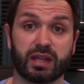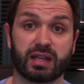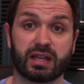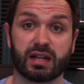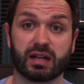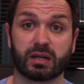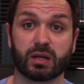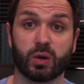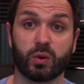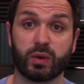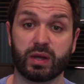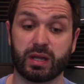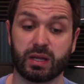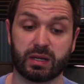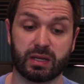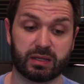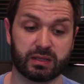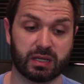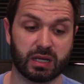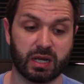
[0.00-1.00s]
they kind of go
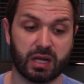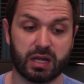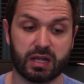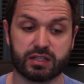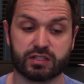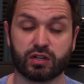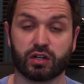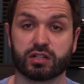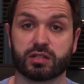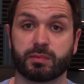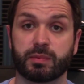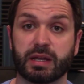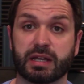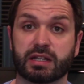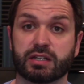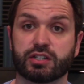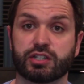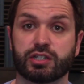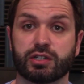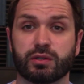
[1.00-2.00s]
in and start to
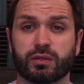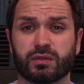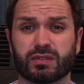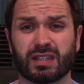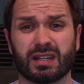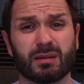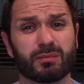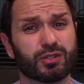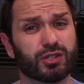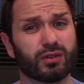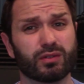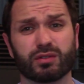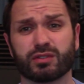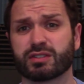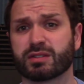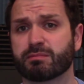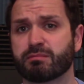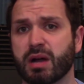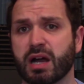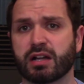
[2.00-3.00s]
pick and choose. And I'm sure
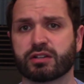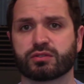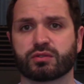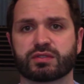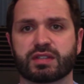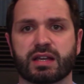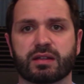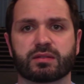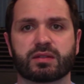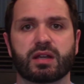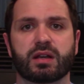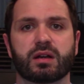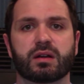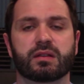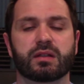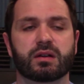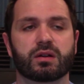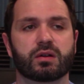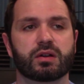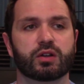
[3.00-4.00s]
there's some modules out there
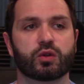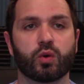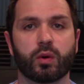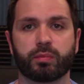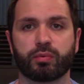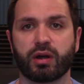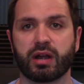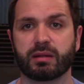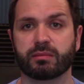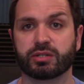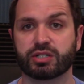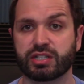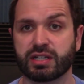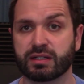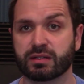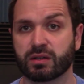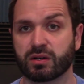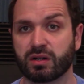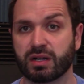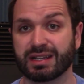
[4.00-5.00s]
that are incorporating
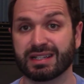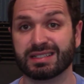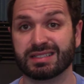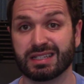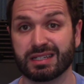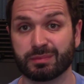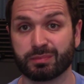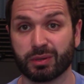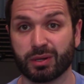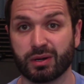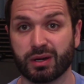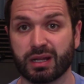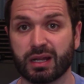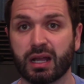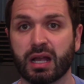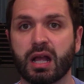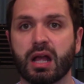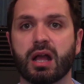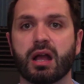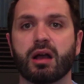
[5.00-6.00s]
machine learning and deep
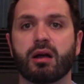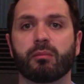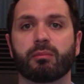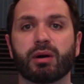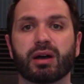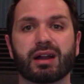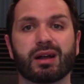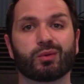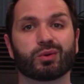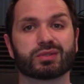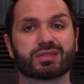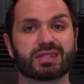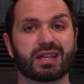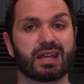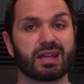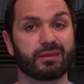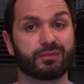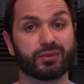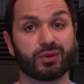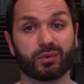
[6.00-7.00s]
learning. But I will
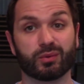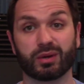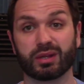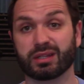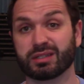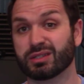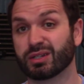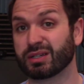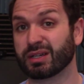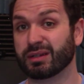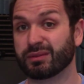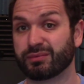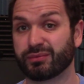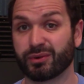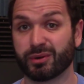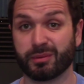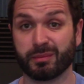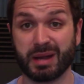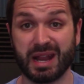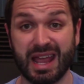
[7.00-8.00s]
say, if you're really looking
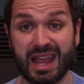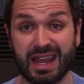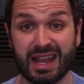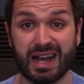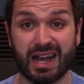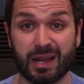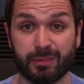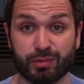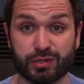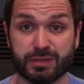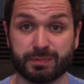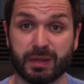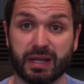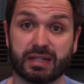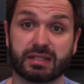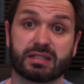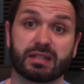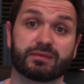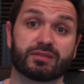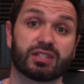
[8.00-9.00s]
from an AI
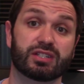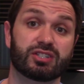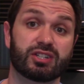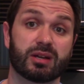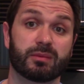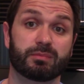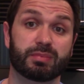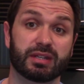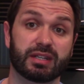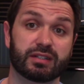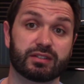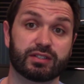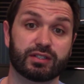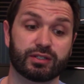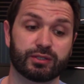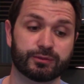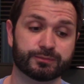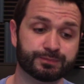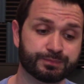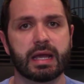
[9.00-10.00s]
perspective to jump
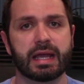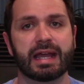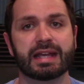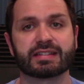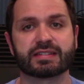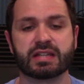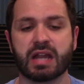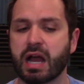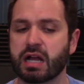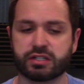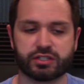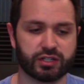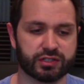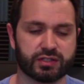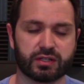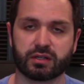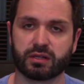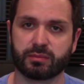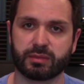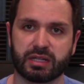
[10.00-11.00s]
into, it's not
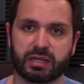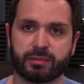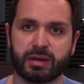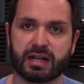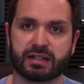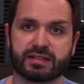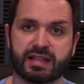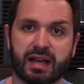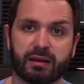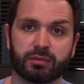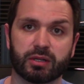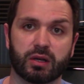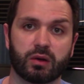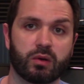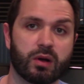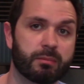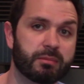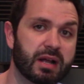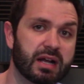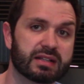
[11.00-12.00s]
just going to be about
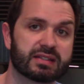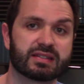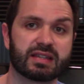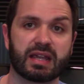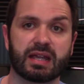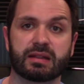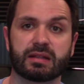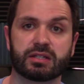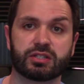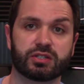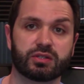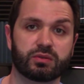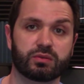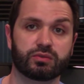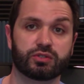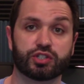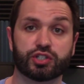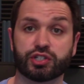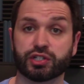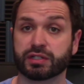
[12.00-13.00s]
Tableau. I'm not saying that
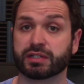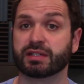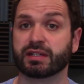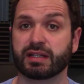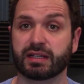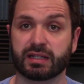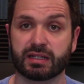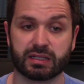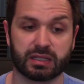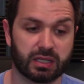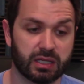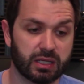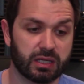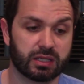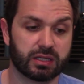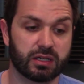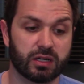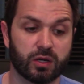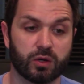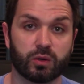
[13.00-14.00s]
you shouldn't get
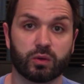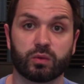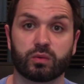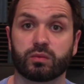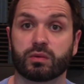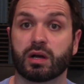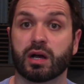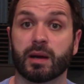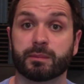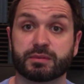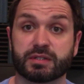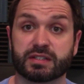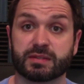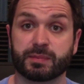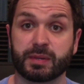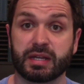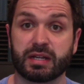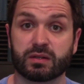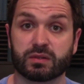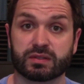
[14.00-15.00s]
you know up to
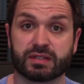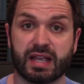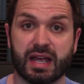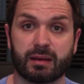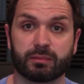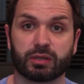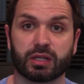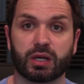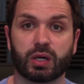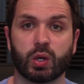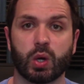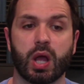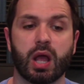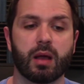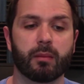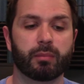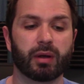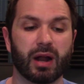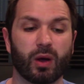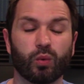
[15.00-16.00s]
speed on Tableau,
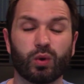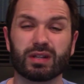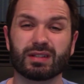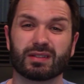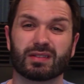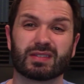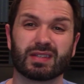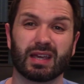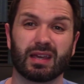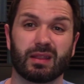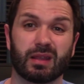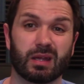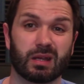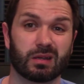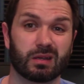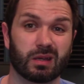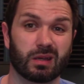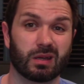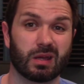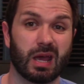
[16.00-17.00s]
but I wouldn't say
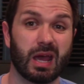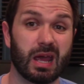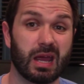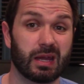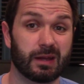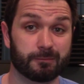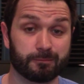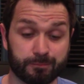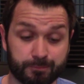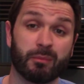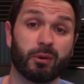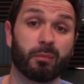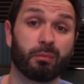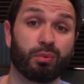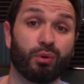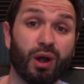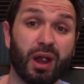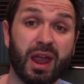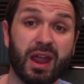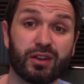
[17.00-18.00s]
that hey, I'm a
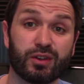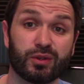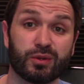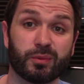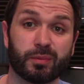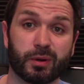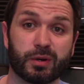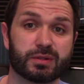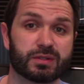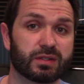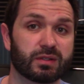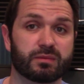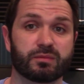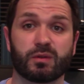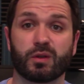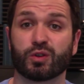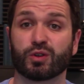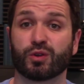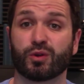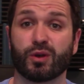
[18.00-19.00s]
brand new
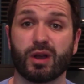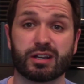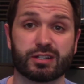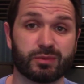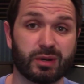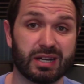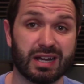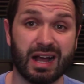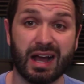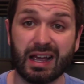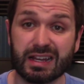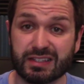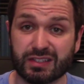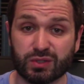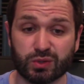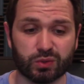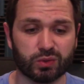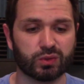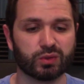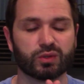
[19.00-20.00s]
person graduating high
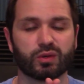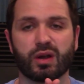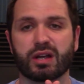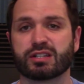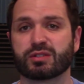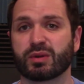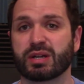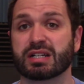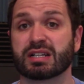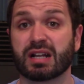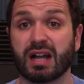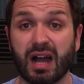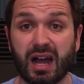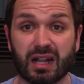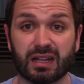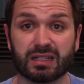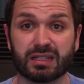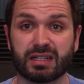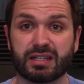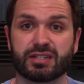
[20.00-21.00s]
school, graduating
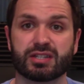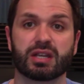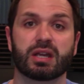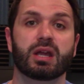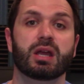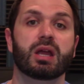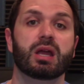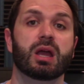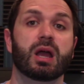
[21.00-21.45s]
college,